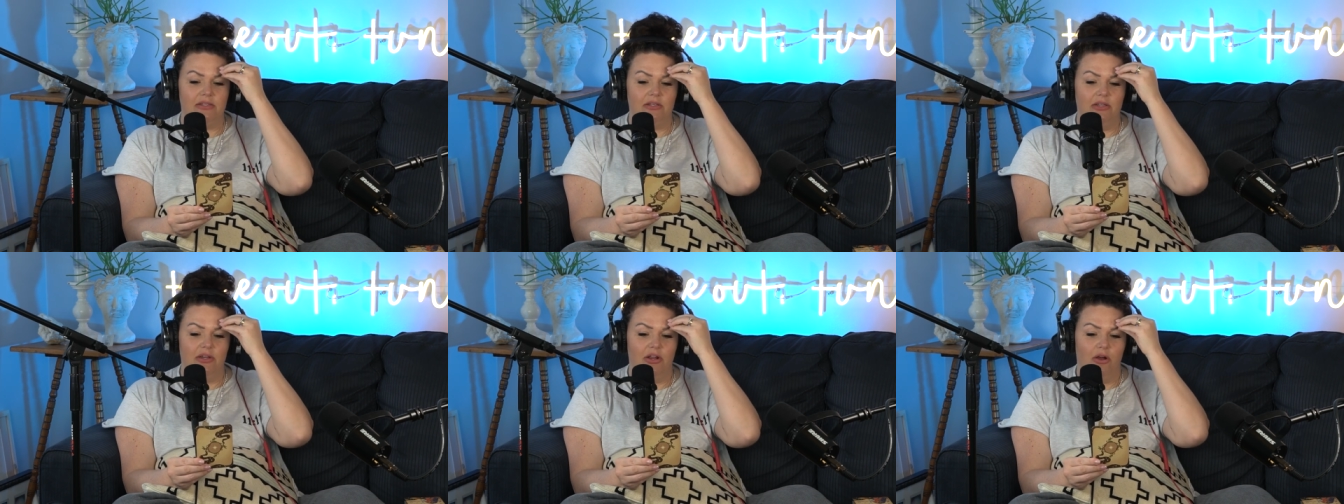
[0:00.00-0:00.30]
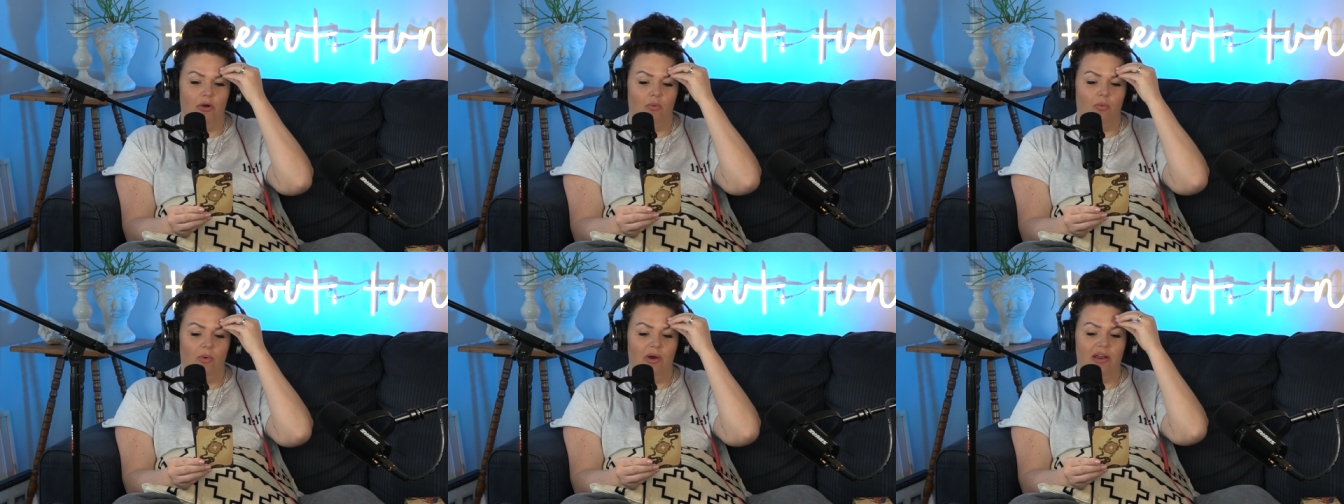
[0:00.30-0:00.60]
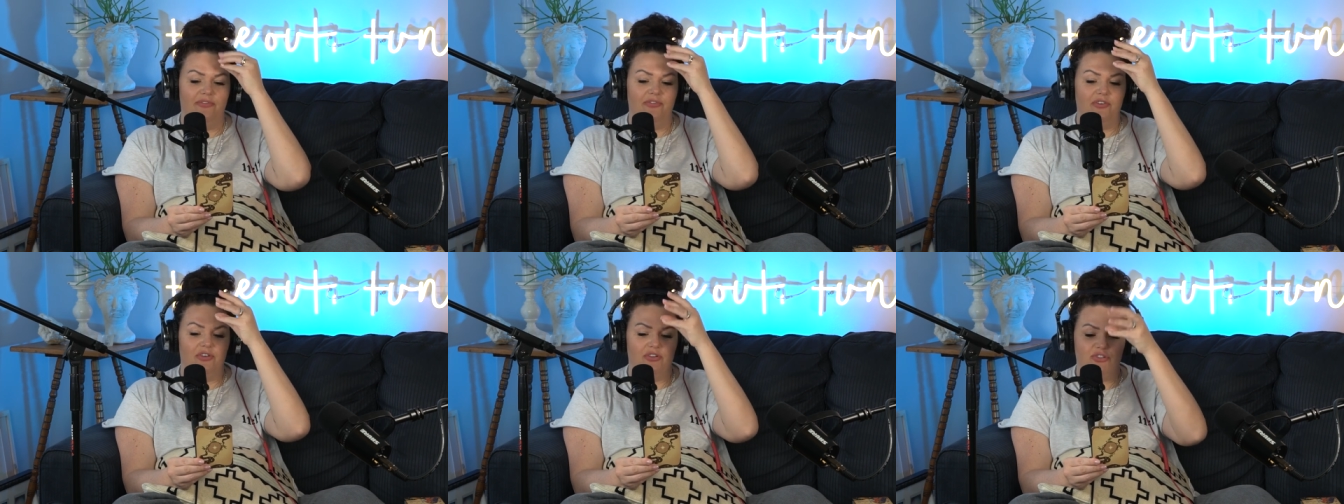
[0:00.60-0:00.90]
you know, what
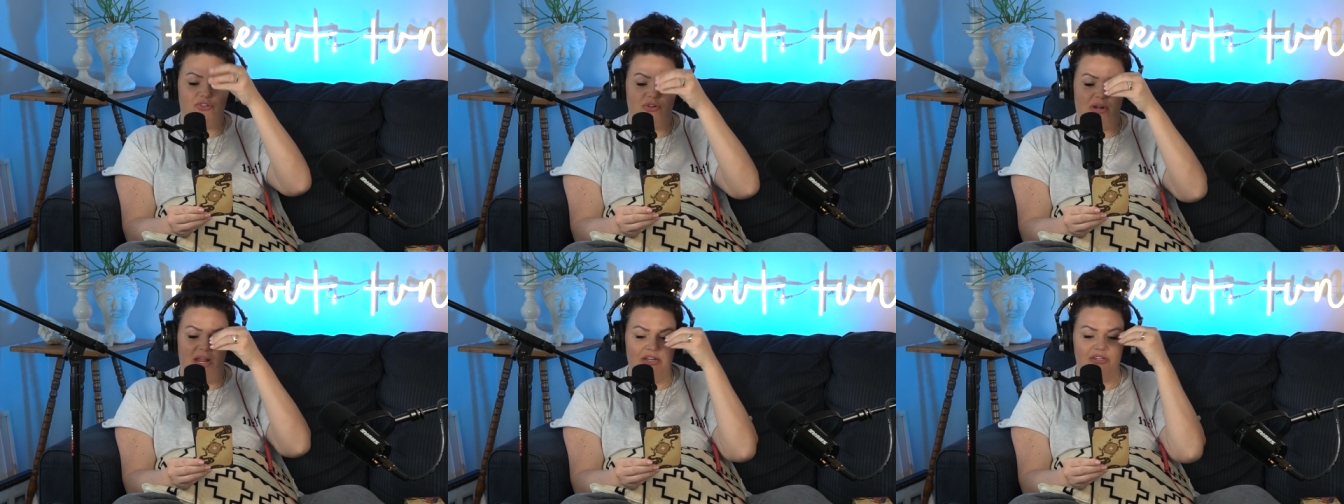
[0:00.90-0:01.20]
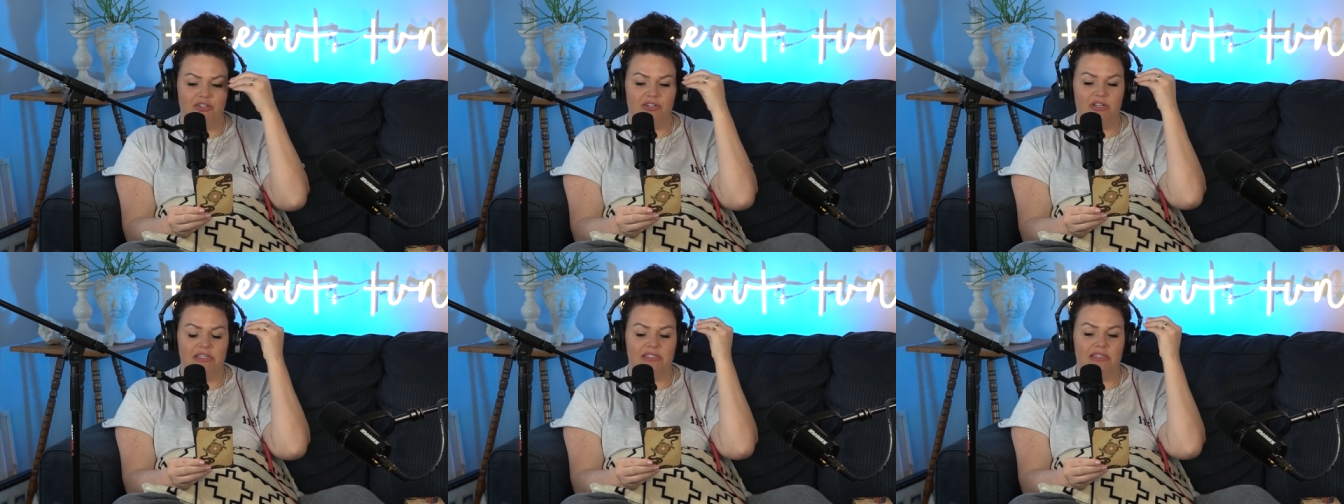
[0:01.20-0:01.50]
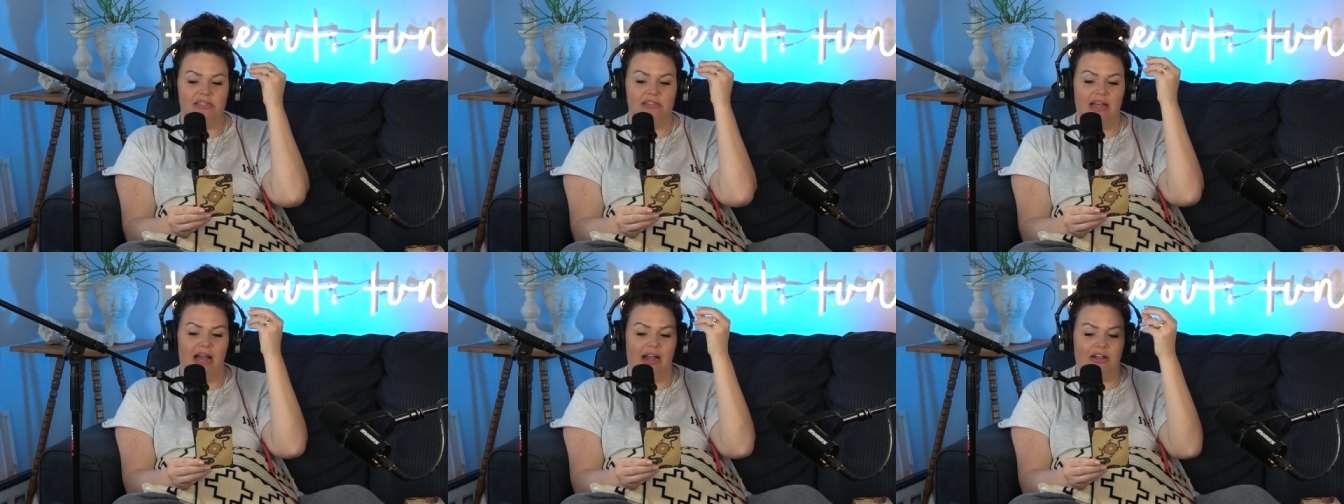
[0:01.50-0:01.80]
if your strangeness
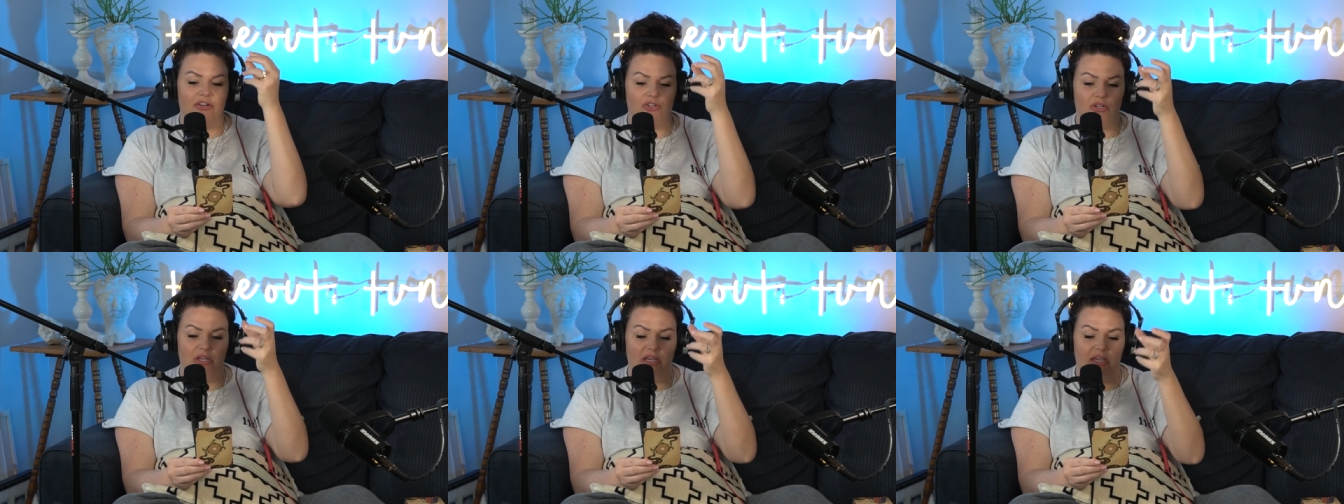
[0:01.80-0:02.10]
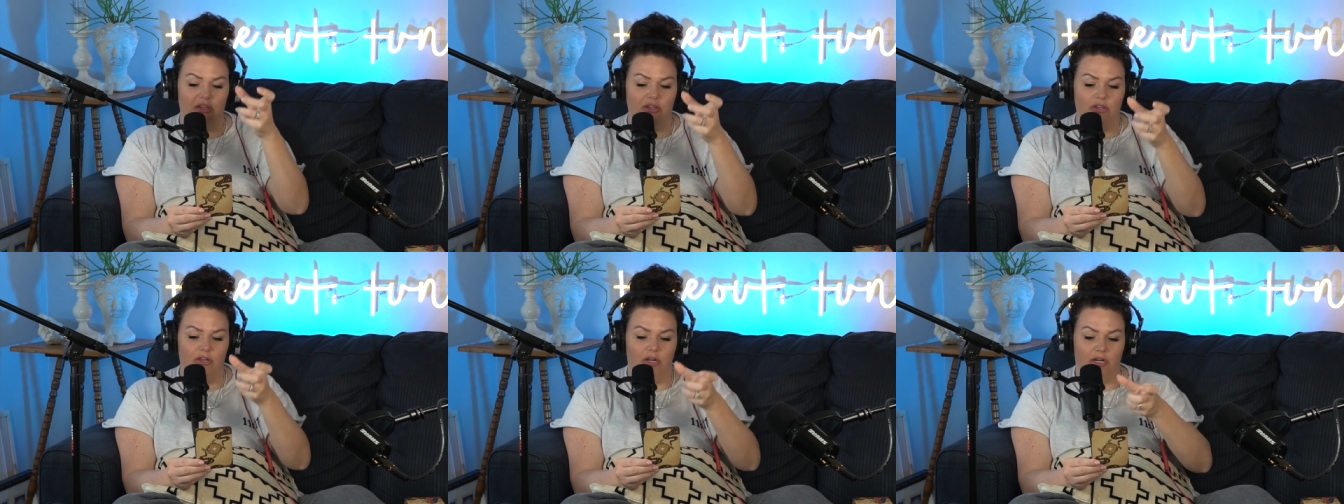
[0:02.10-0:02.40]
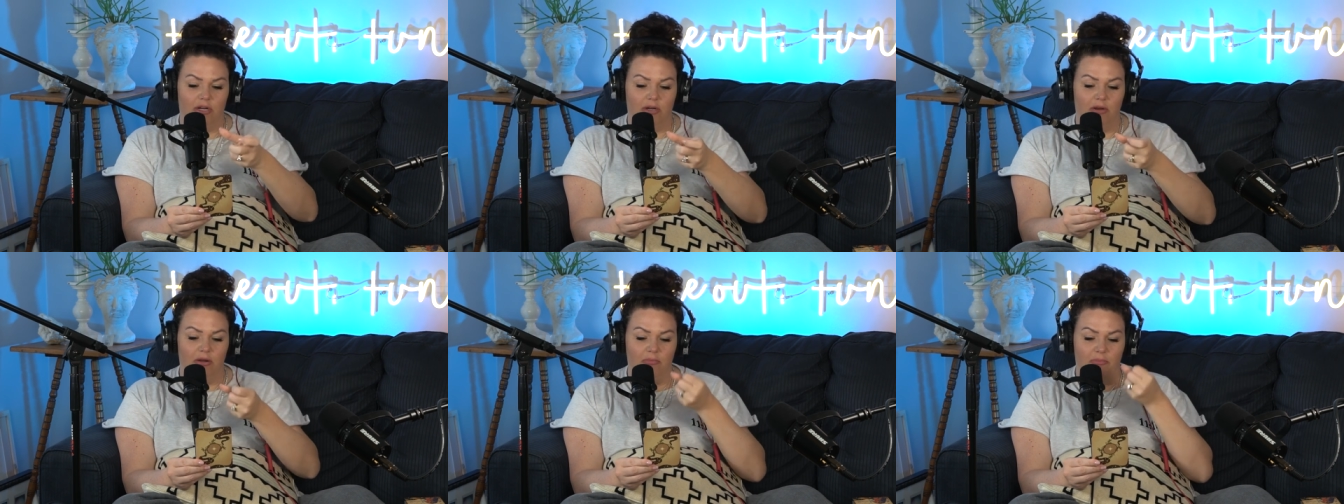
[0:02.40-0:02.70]
is actually
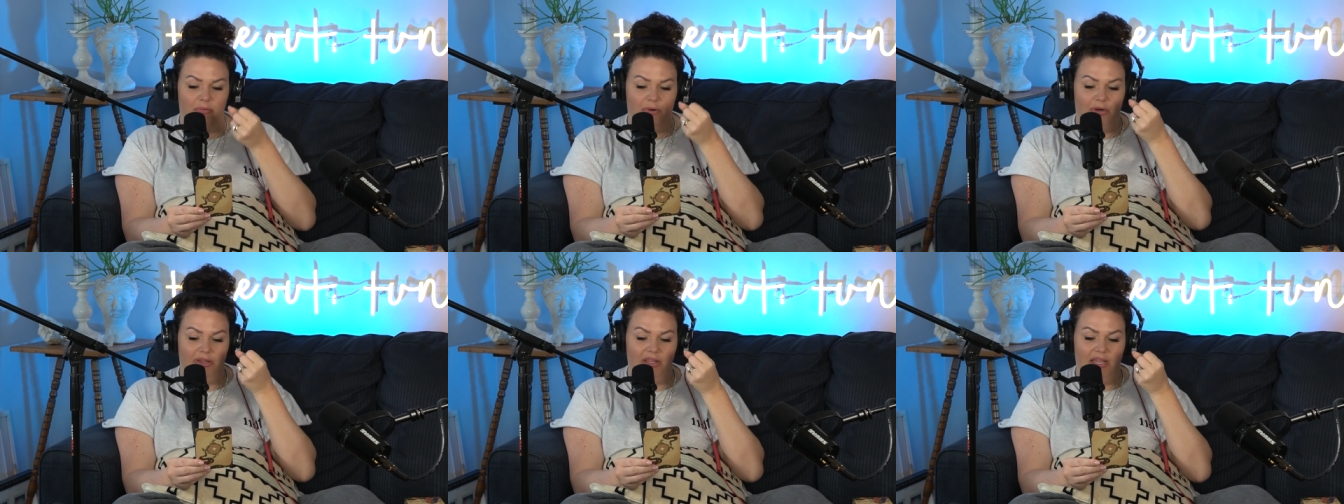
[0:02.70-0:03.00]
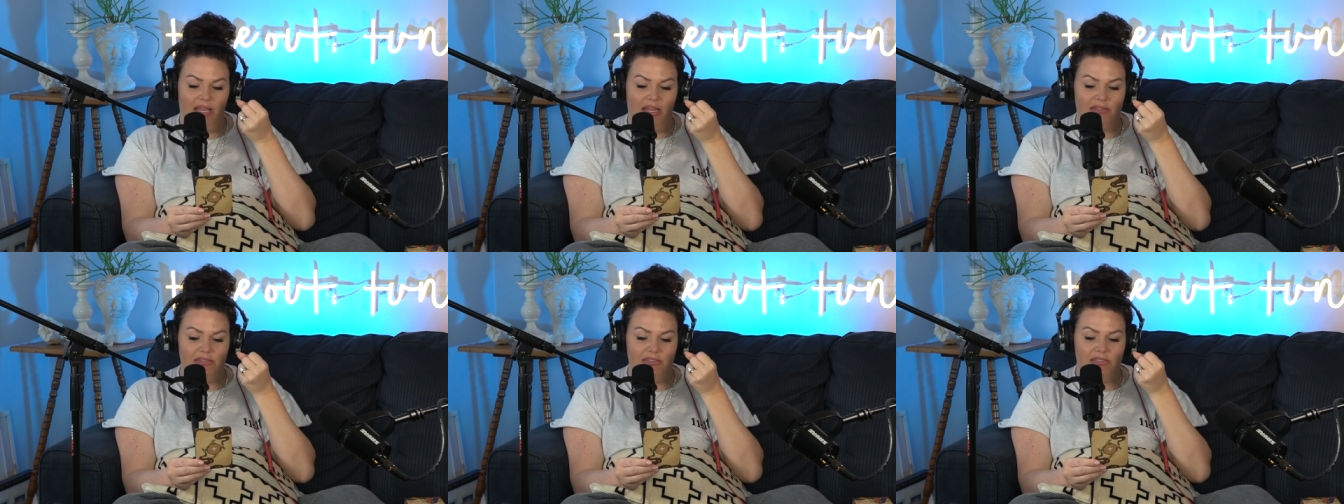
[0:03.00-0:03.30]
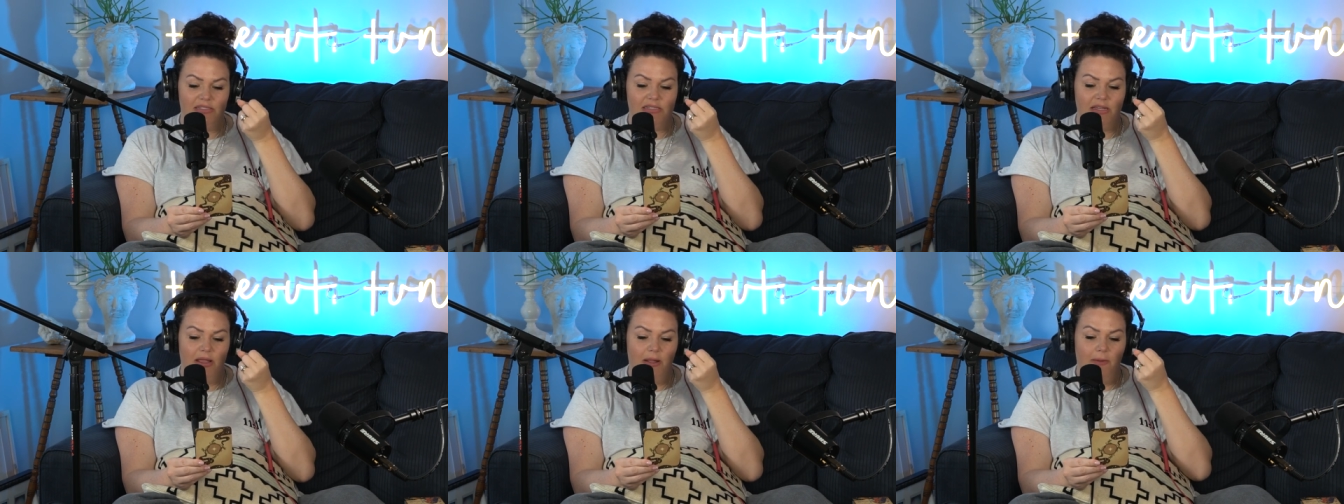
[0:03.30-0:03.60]
your
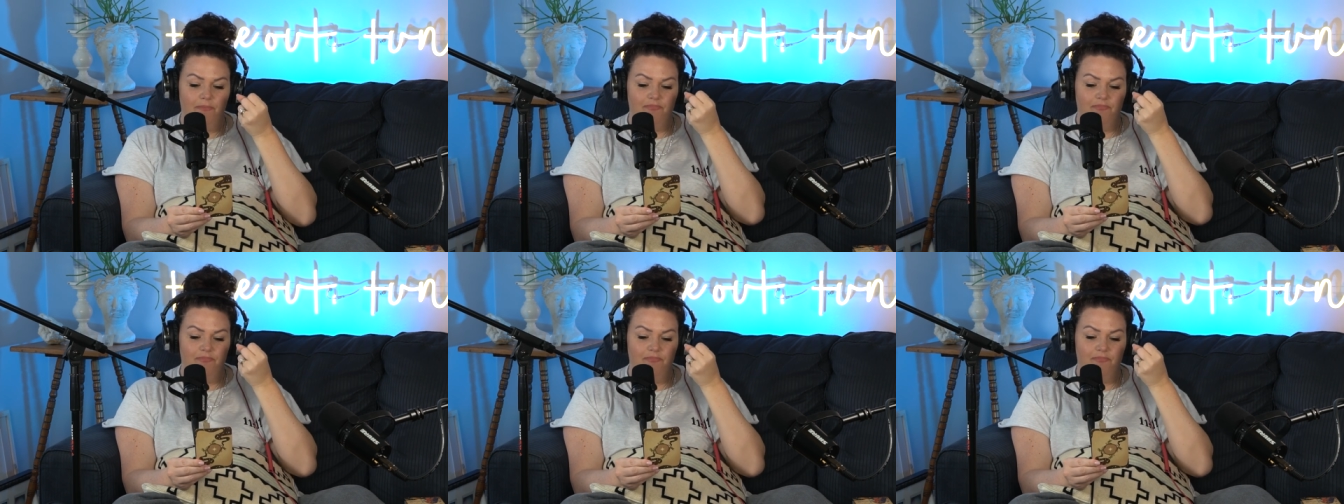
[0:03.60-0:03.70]
brilliance?